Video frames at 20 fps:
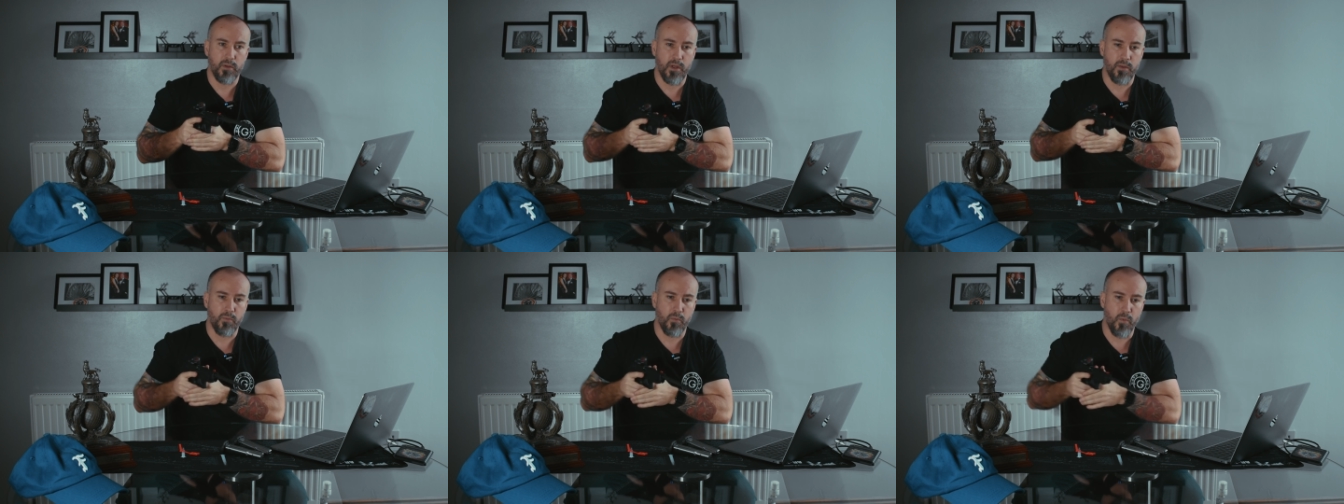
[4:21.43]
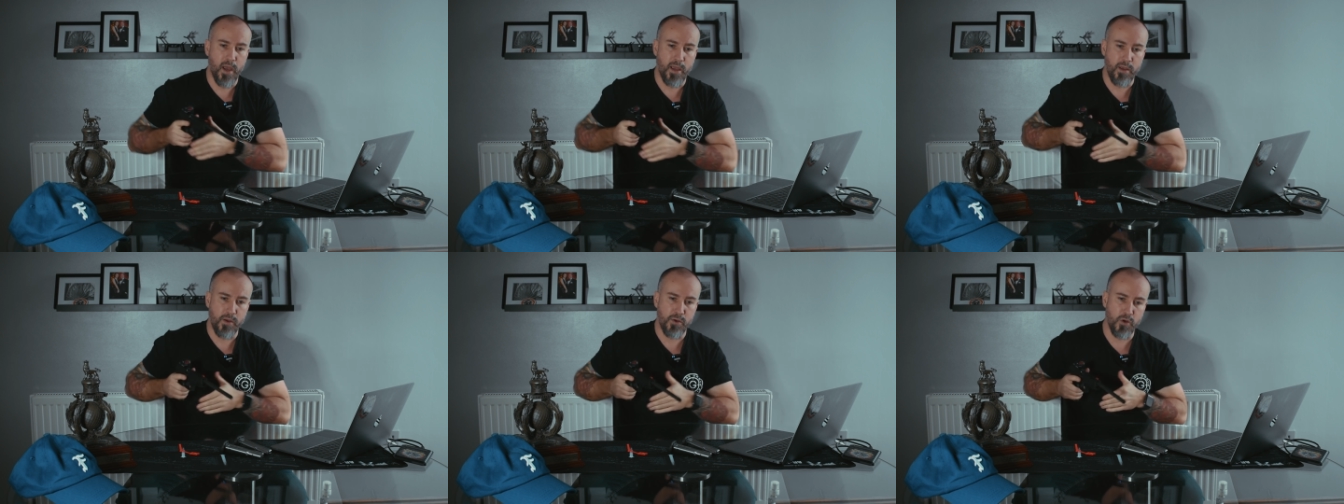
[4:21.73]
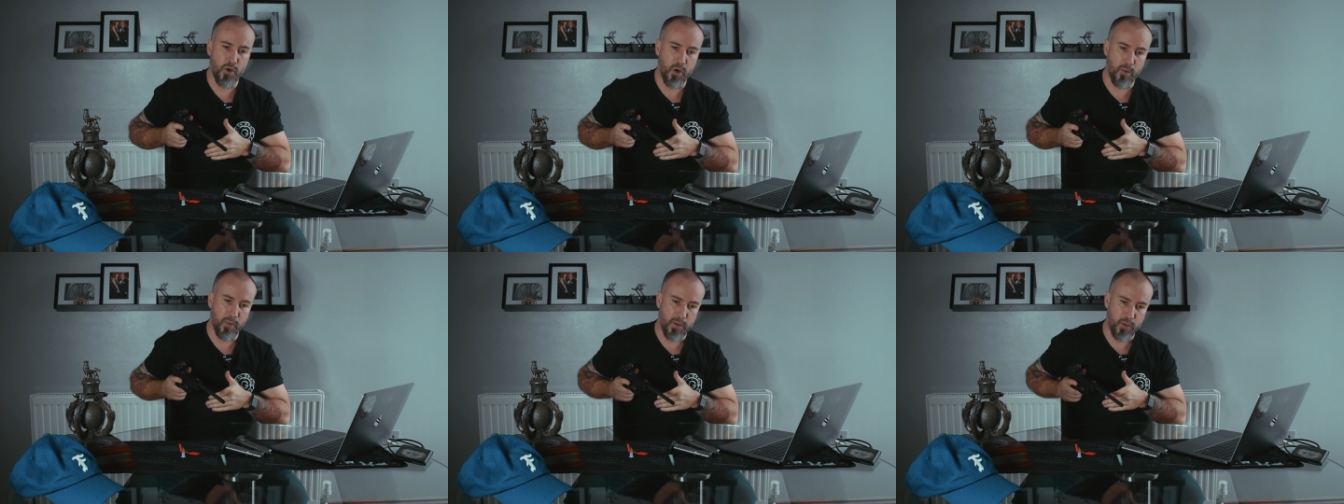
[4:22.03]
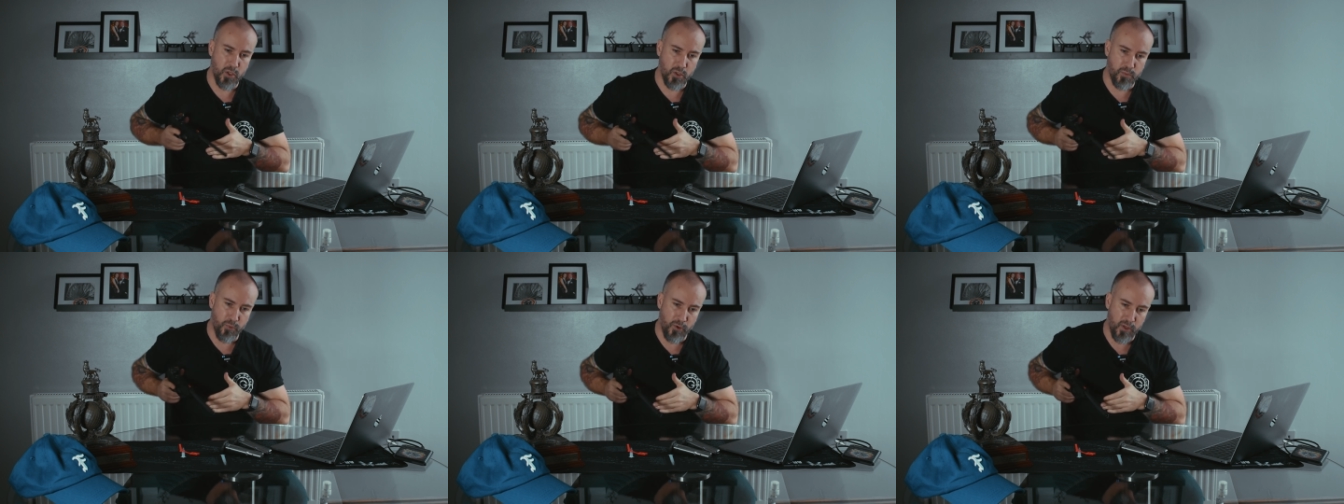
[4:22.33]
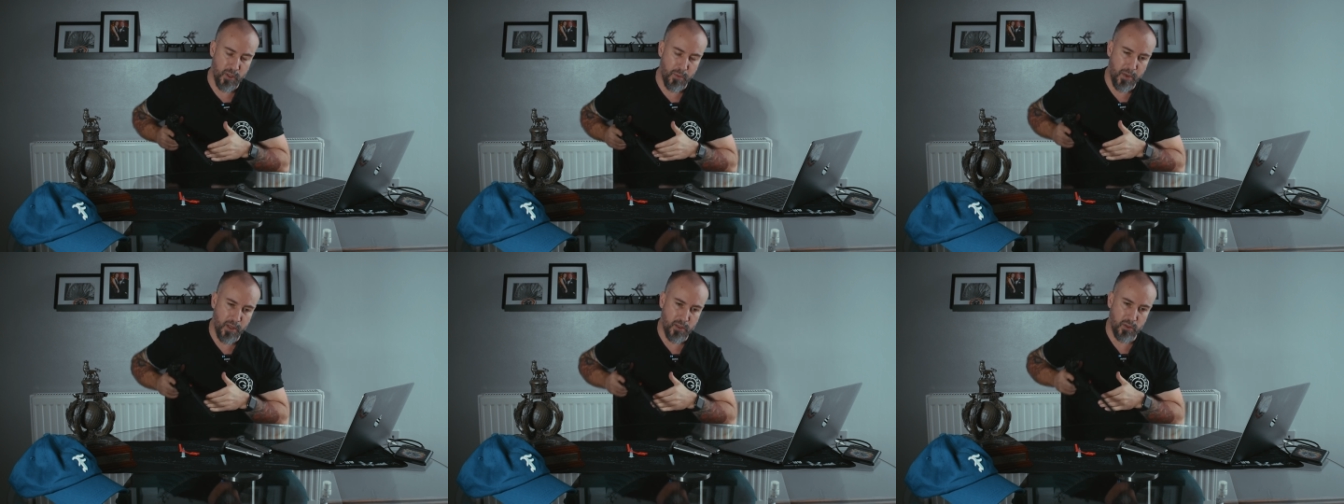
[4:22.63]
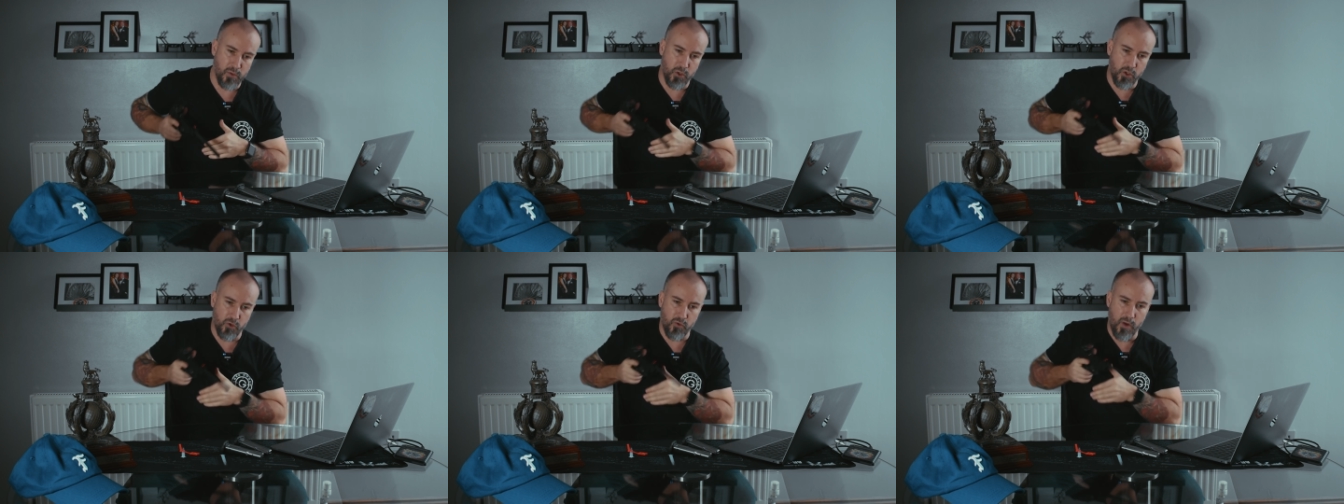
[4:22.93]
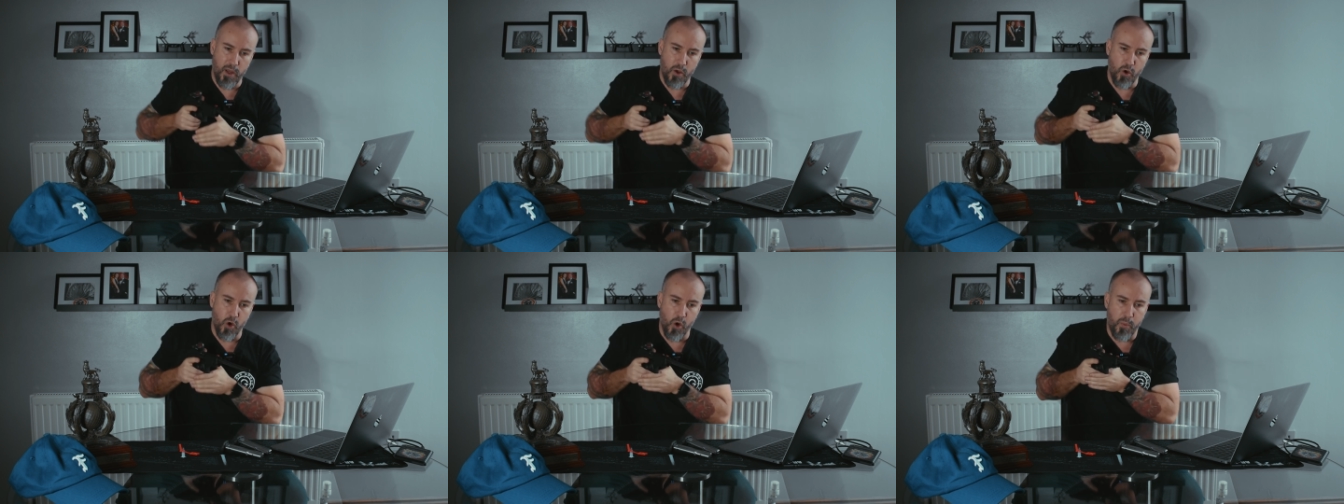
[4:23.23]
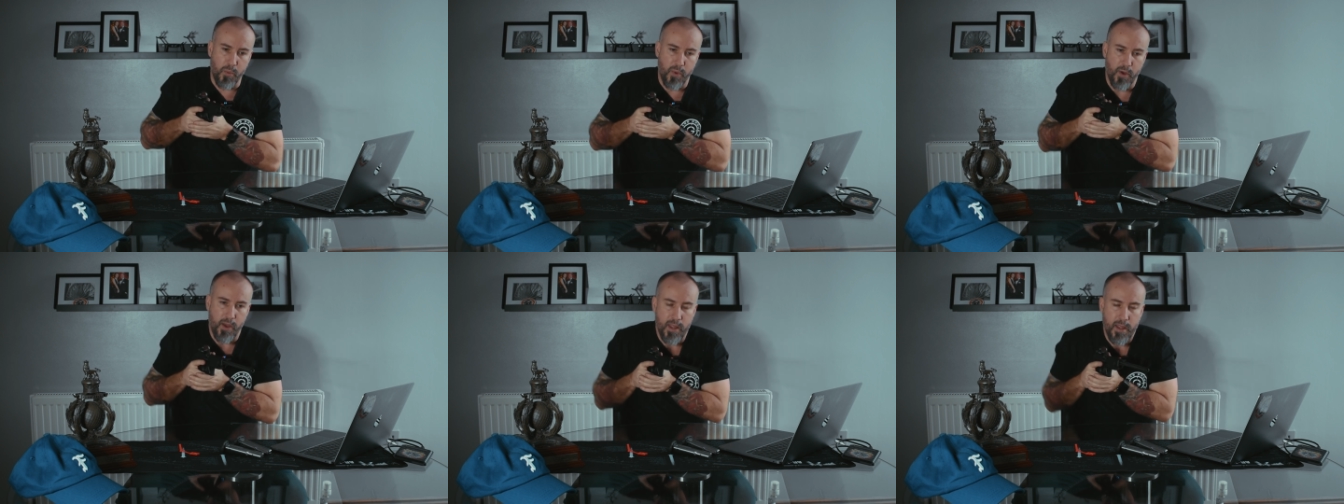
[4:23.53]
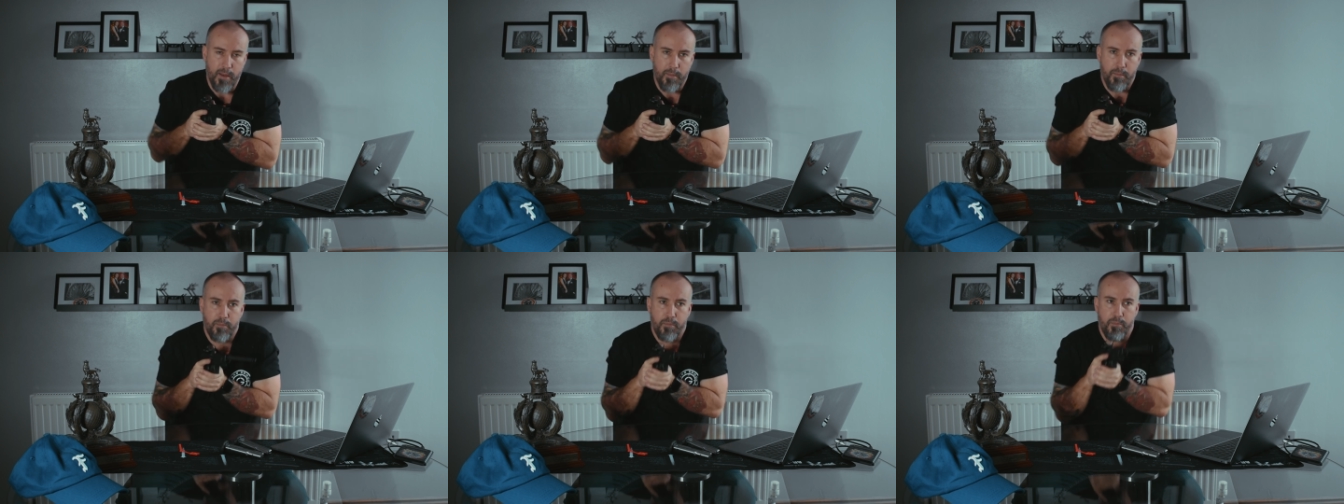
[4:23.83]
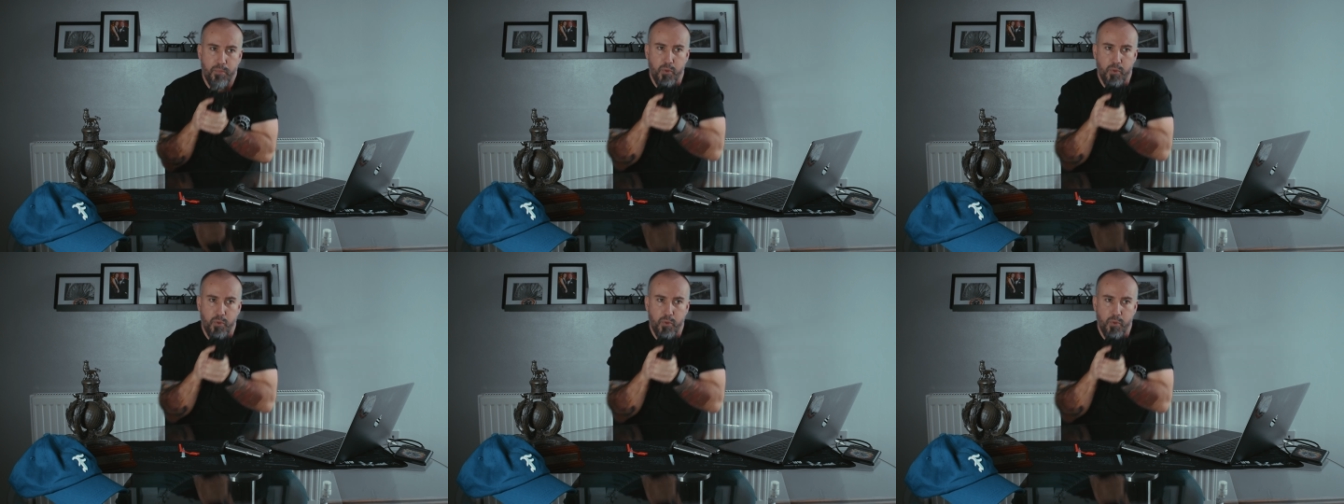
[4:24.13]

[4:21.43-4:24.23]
and where you normally just bring the pistol straight up and then